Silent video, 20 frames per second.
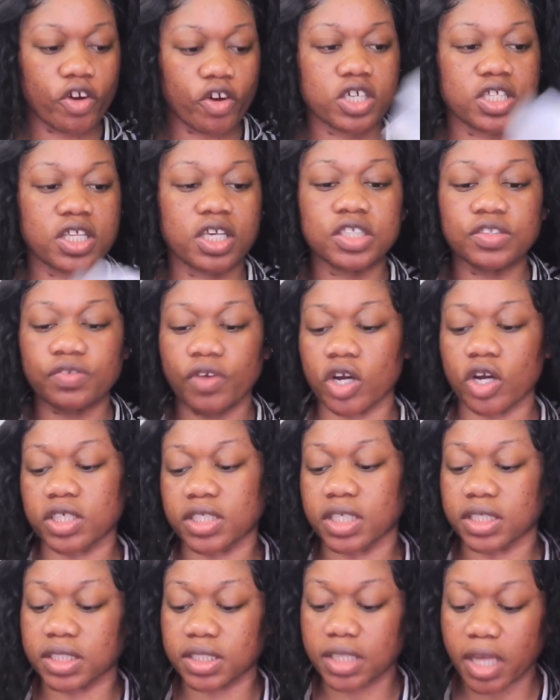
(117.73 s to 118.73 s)
first things first,
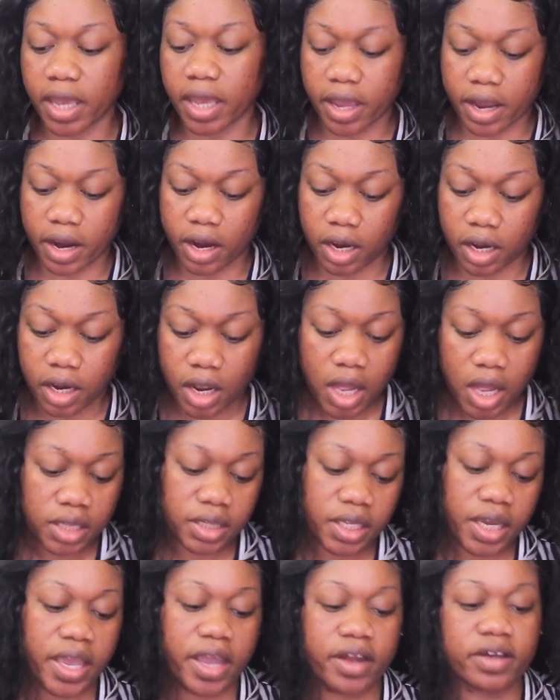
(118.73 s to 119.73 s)
this is the hair.
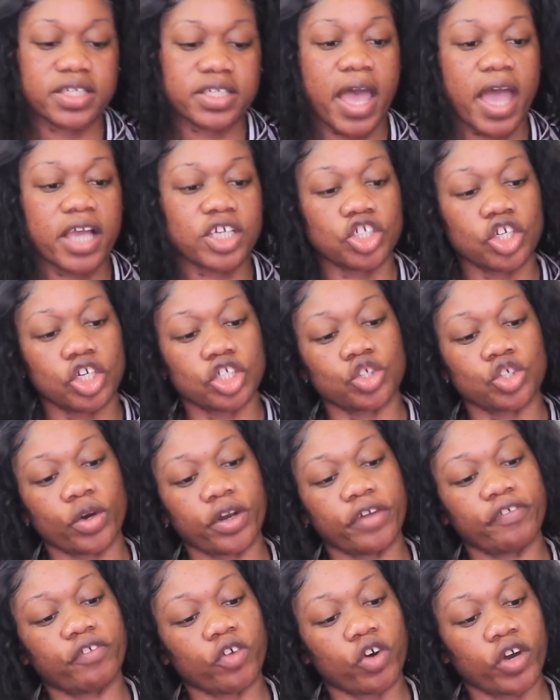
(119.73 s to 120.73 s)
The hair is actually a
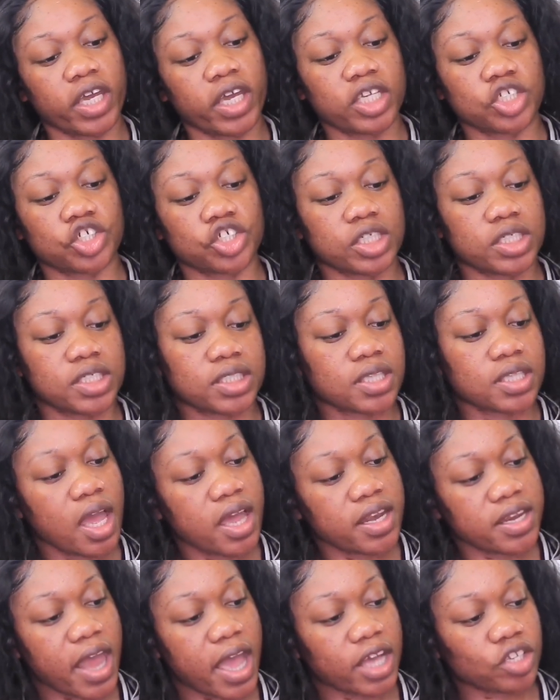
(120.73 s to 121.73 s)
24 inches
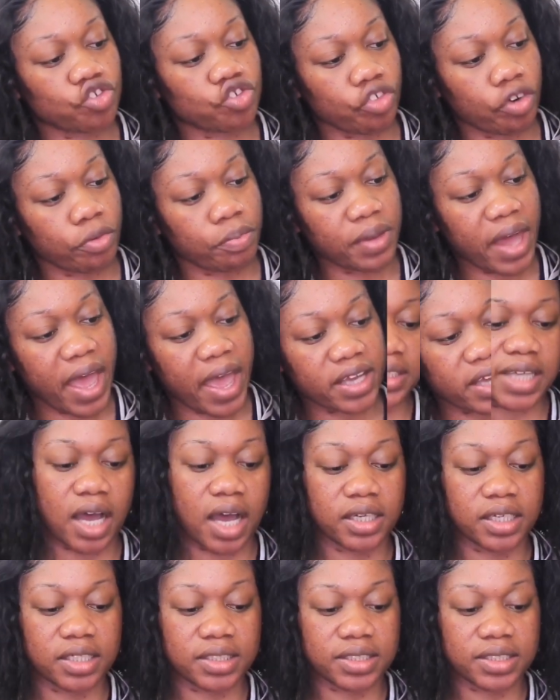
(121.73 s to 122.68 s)
natural black. Style